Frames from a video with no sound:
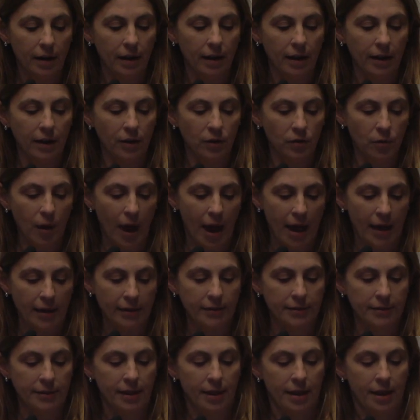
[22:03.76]
in
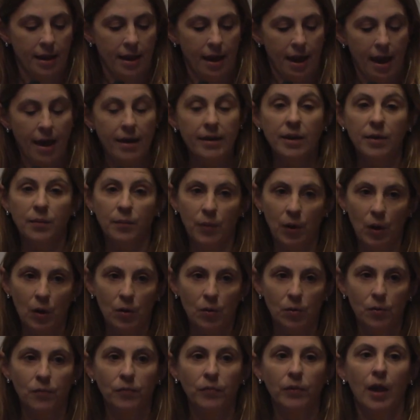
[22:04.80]
red and in
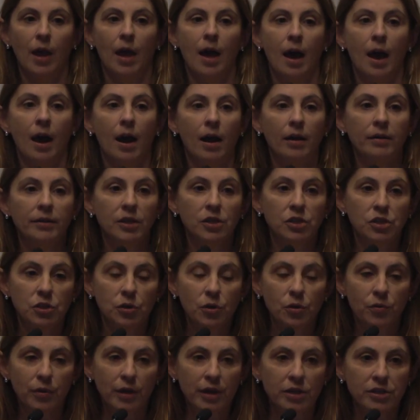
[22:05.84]
blue are the
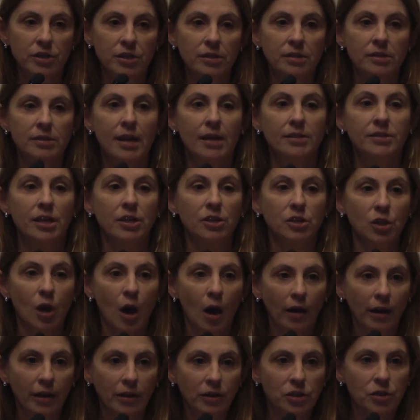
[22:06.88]
two regions that are
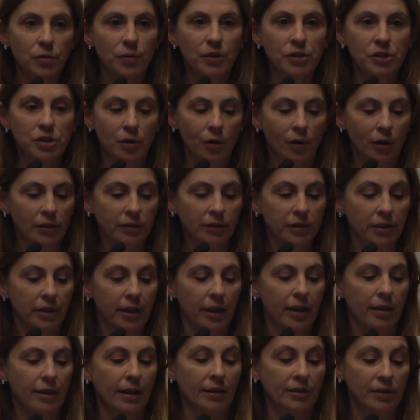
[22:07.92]
talking to each other
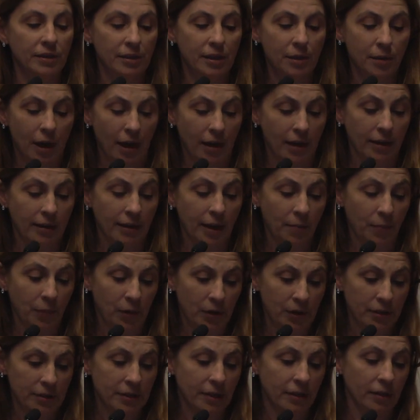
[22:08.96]
in a
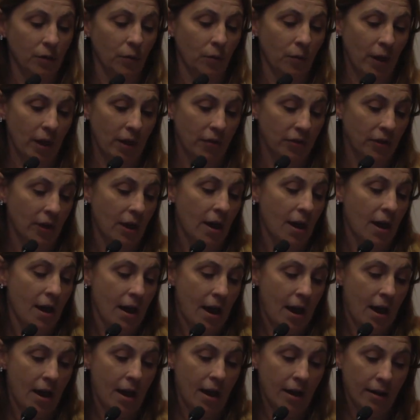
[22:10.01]
person with
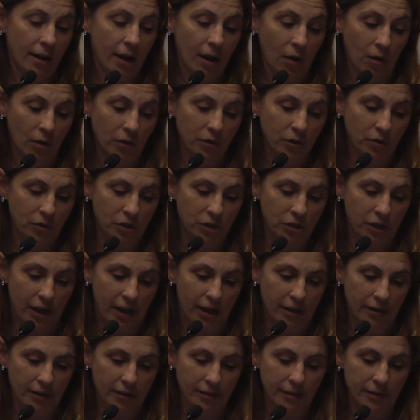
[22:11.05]
callosal
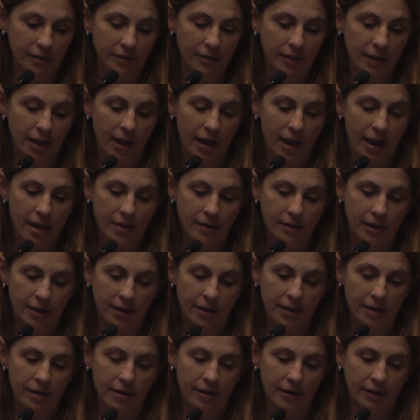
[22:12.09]
degenesis. And
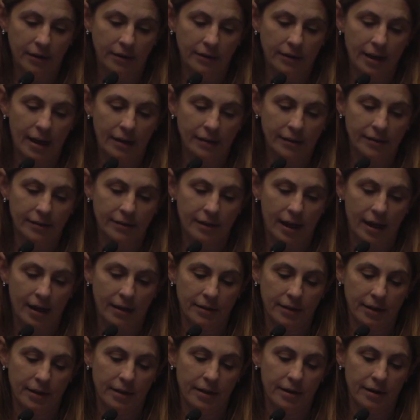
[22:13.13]
here, in that
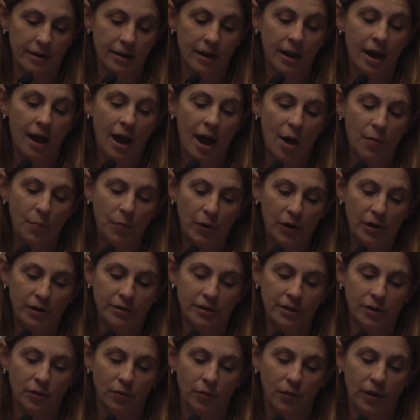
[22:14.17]
side here, a
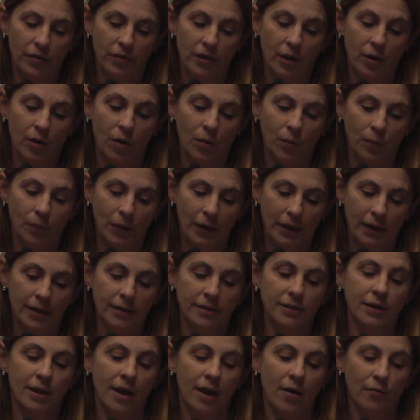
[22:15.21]
person with a complete